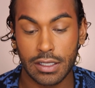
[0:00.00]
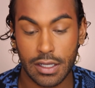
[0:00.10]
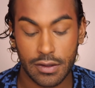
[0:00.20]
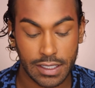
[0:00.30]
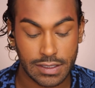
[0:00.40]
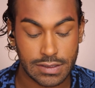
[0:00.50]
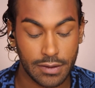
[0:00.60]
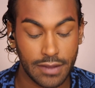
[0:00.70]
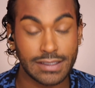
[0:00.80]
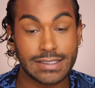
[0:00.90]
Okay, so
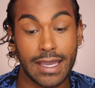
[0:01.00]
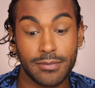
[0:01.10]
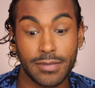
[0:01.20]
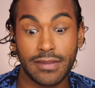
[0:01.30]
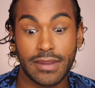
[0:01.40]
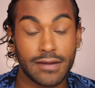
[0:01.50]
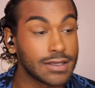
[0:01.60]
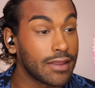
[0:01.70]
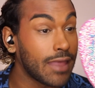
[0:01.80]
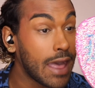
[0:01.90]
in the time being that I've
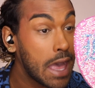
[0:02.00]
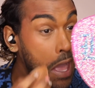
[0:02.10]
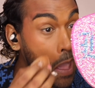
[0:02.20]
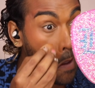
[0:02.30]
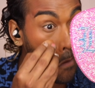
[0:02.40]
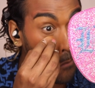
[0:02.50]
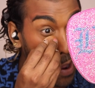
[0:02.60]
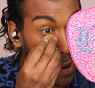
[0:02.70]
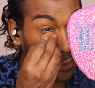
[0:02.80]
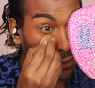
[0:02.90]
done that,
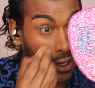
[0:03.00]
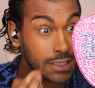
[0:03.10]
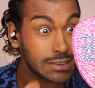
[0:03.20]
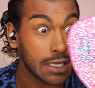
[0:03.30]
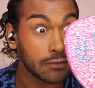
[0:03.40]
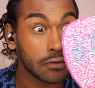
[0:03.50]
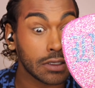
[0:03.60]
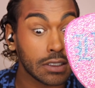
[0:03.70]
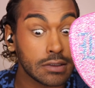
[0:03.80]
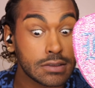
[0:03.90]
my under eyes have
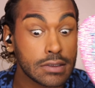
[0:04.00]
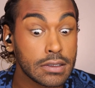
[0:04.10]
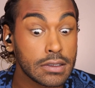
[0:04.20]
creased.